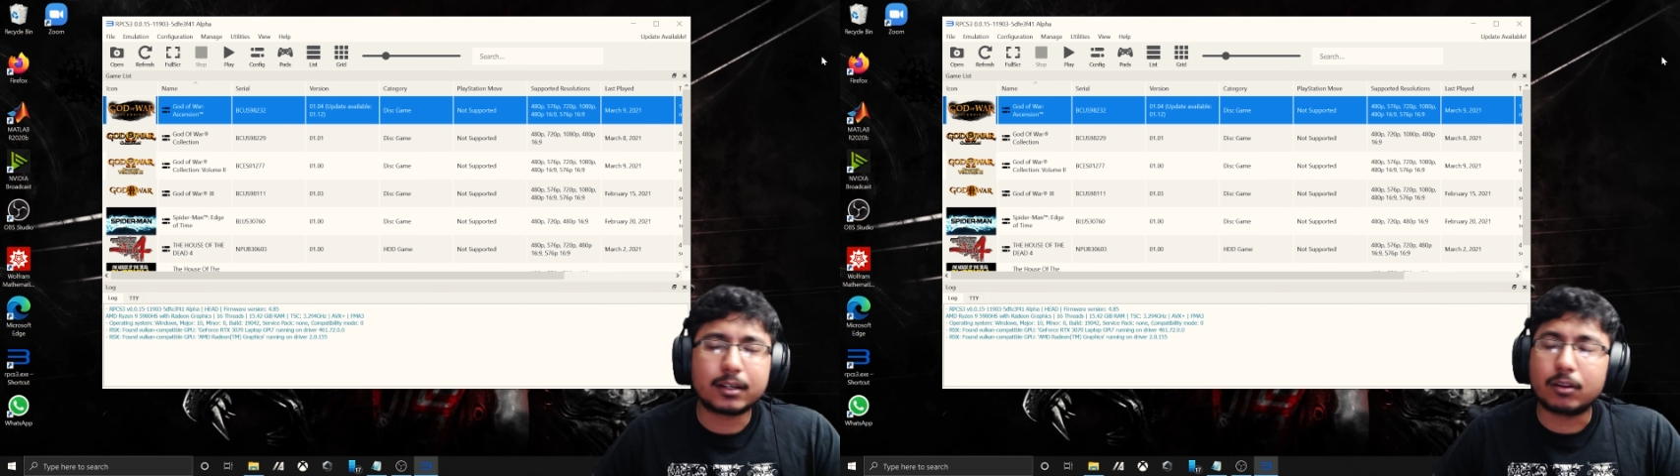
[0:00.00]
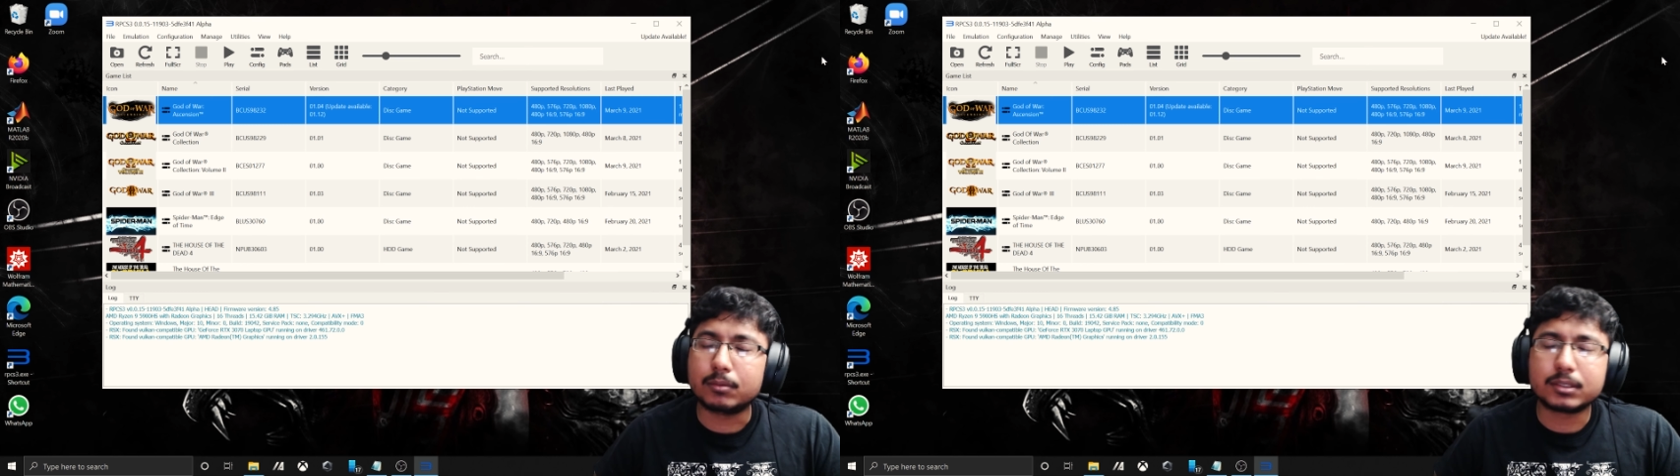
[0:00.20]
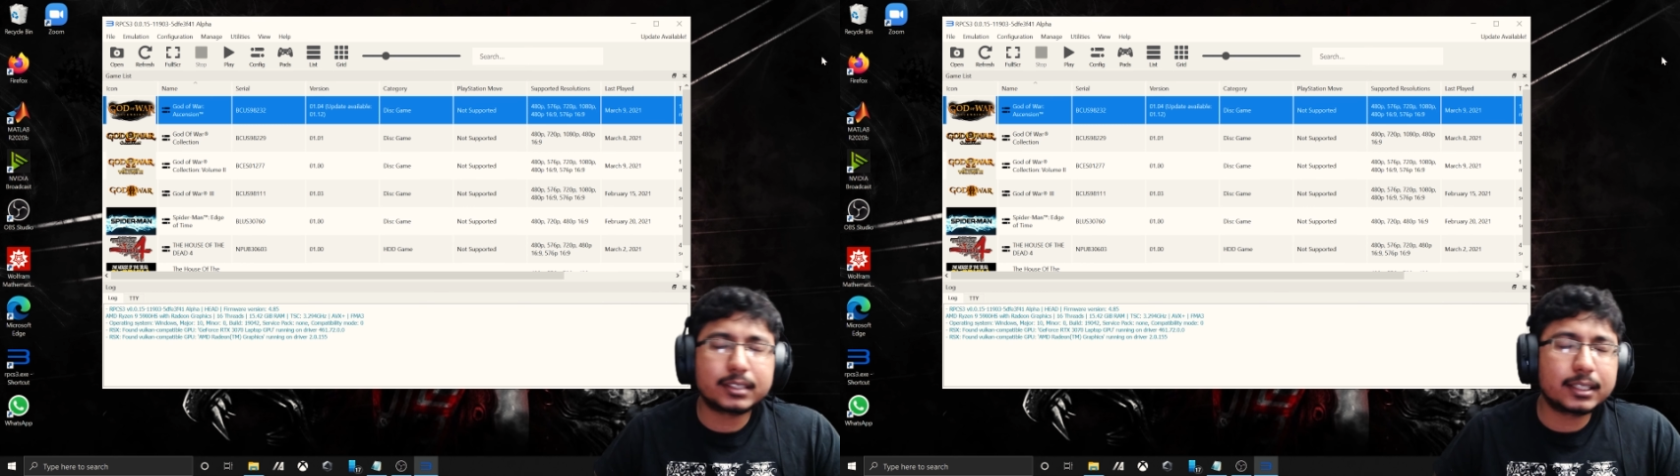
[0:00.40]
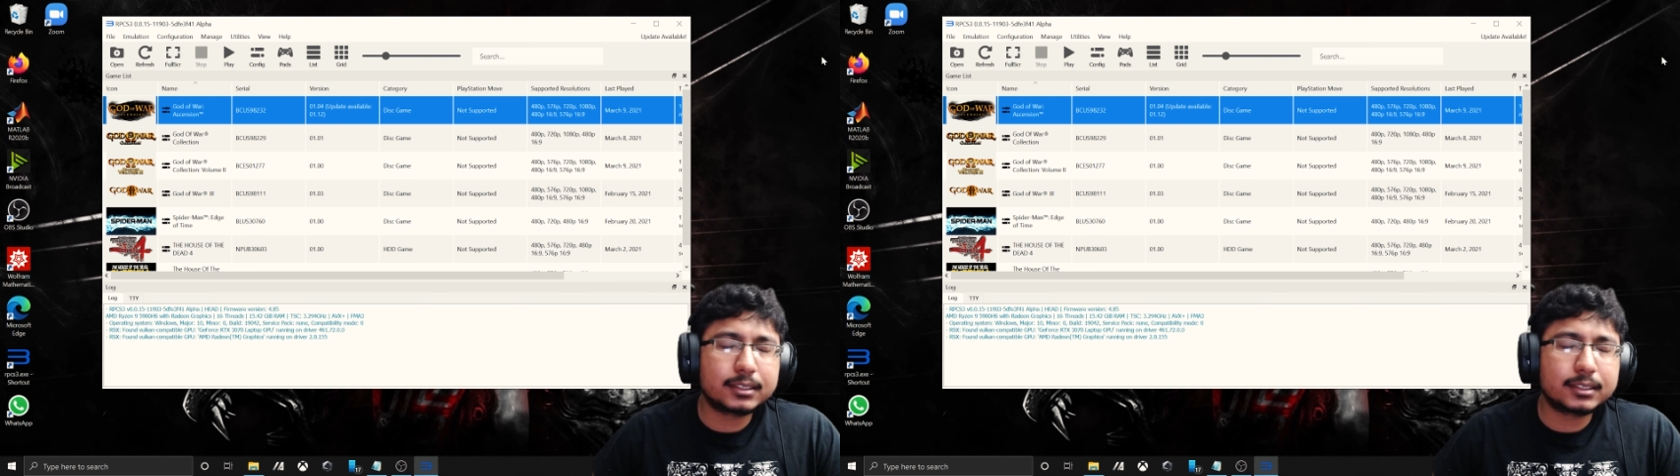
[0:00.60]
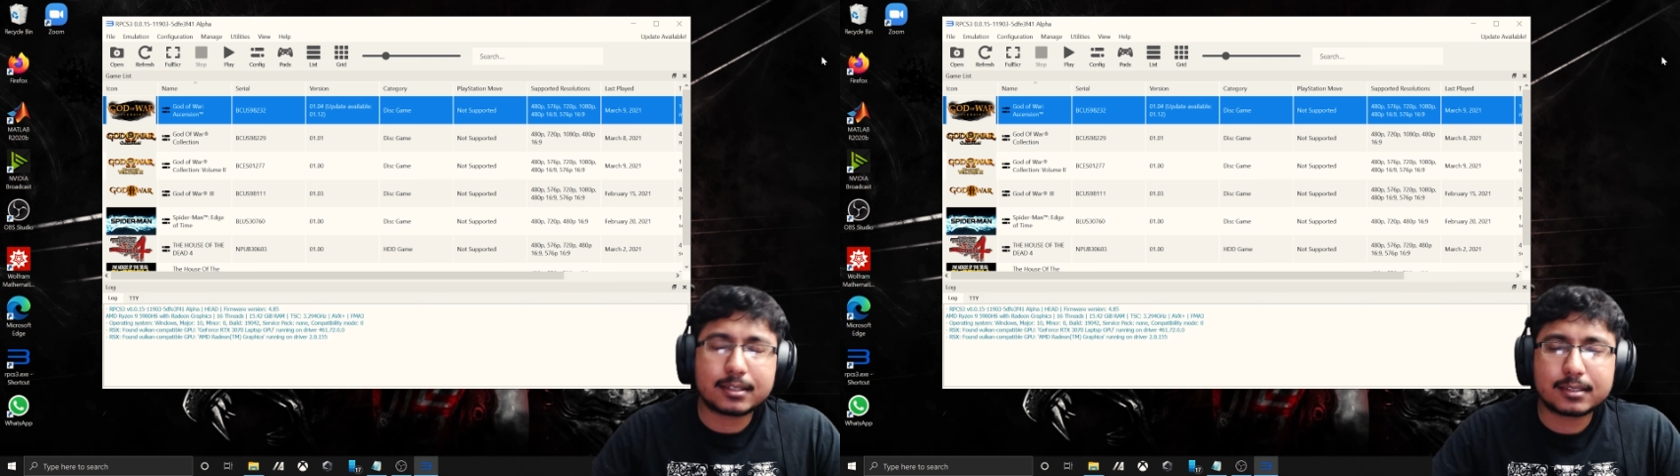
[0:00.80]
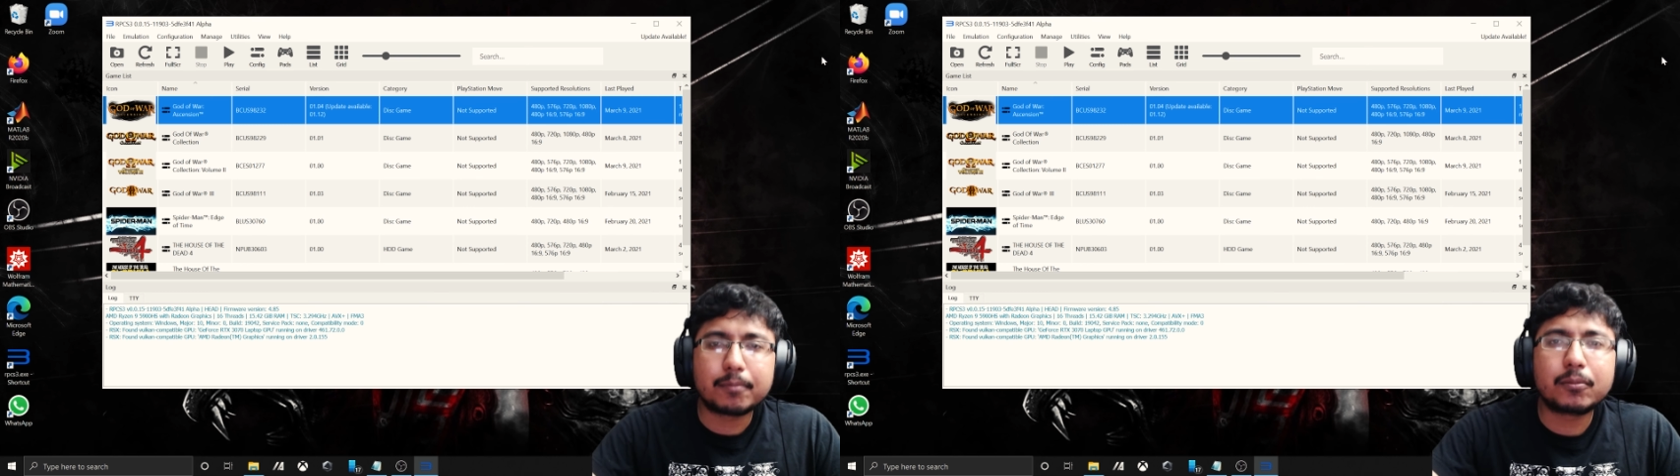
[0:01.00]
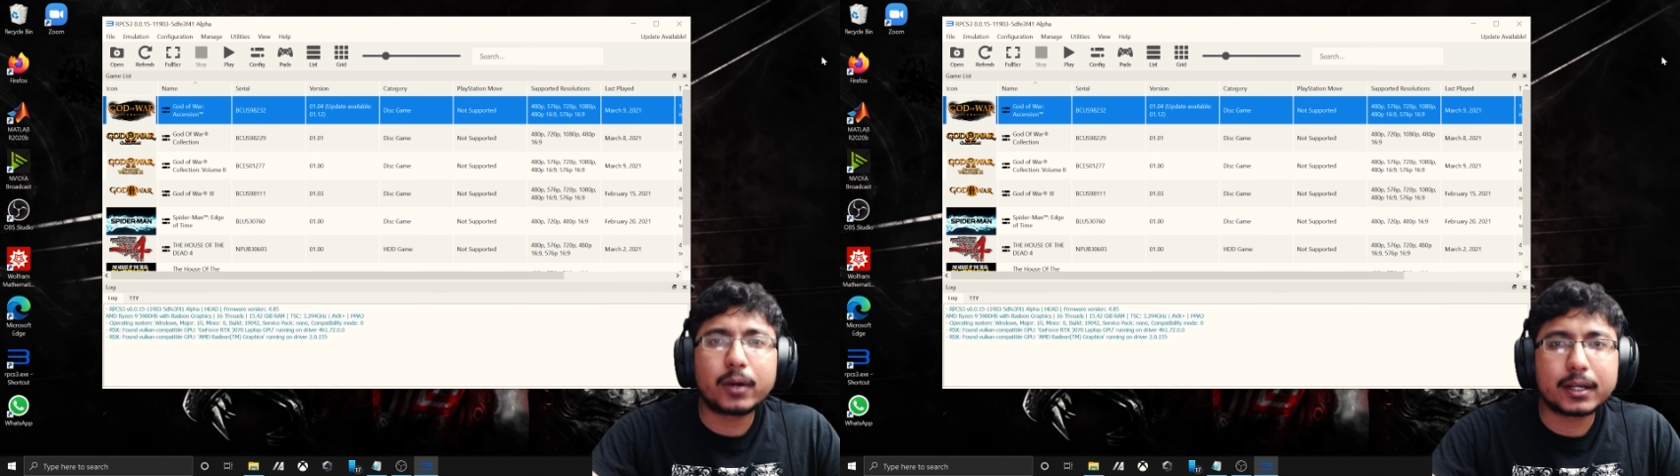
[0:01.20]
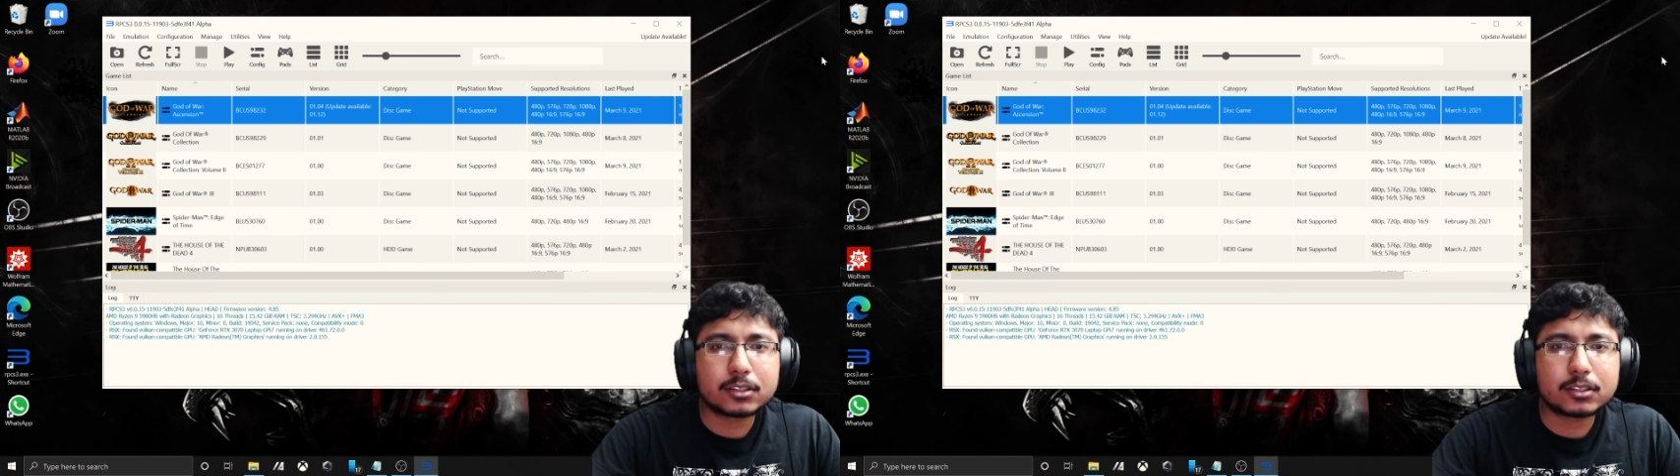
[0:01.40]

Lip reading: almost 60 at some point.